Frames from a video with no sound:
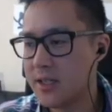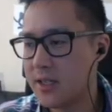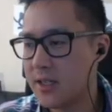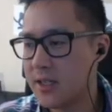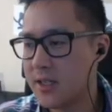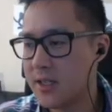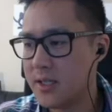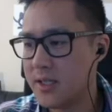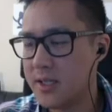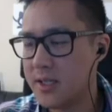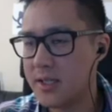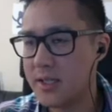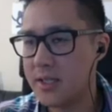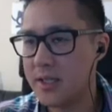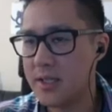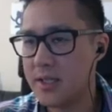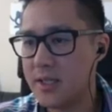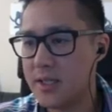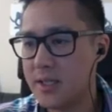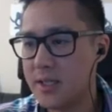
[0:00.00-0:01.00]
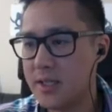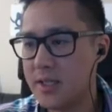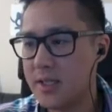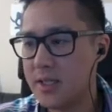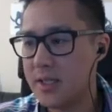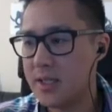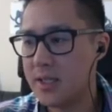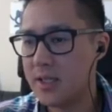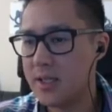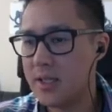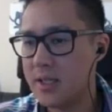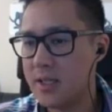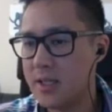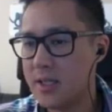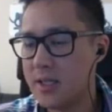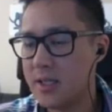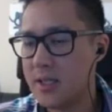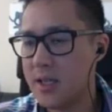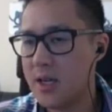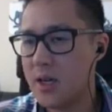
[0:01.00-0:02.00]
[no speech]